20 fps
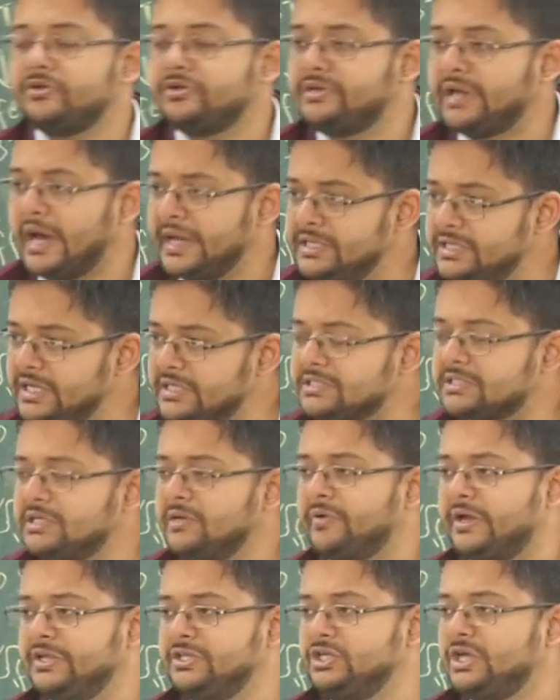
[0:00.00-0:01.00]

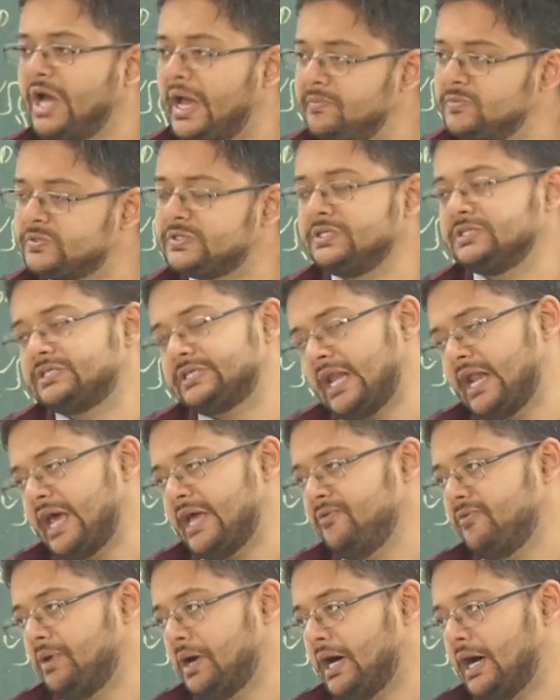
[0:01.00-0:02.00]
digestive enzymes in
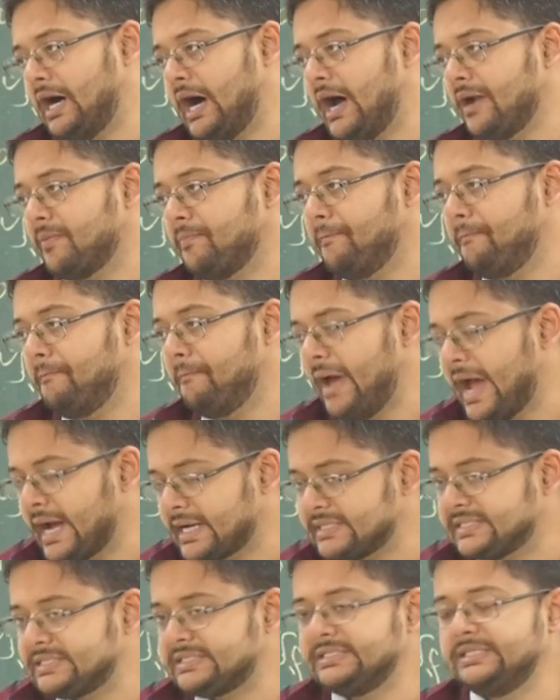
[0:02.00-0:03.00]
saliva are
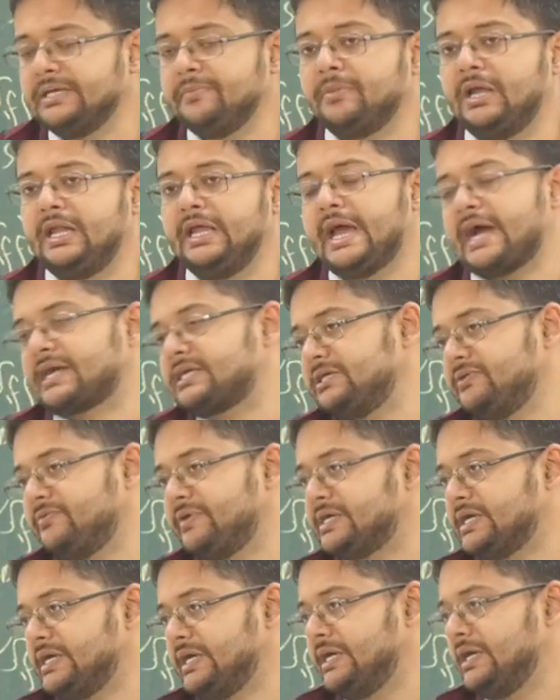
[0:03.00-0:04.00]
maximally
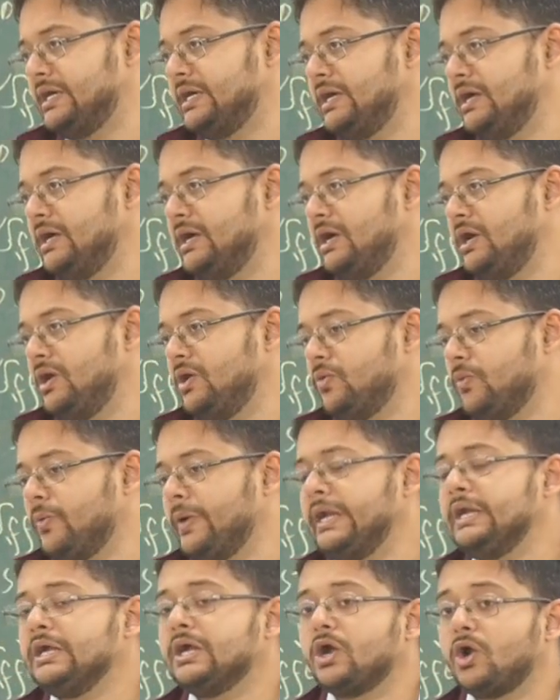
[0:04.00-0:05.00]
activated
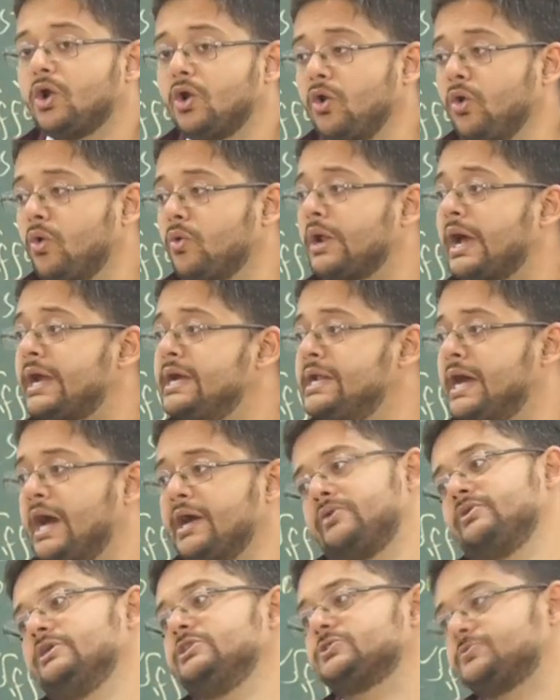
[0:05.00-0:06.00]
when chloride
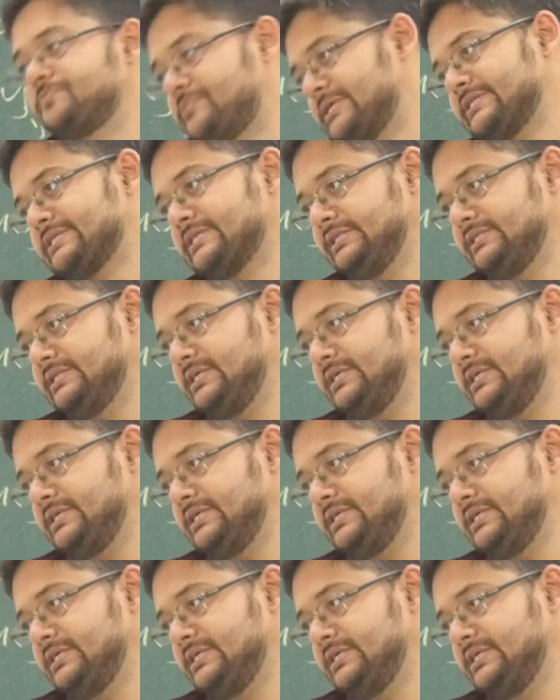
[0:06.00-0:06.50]
ion is present.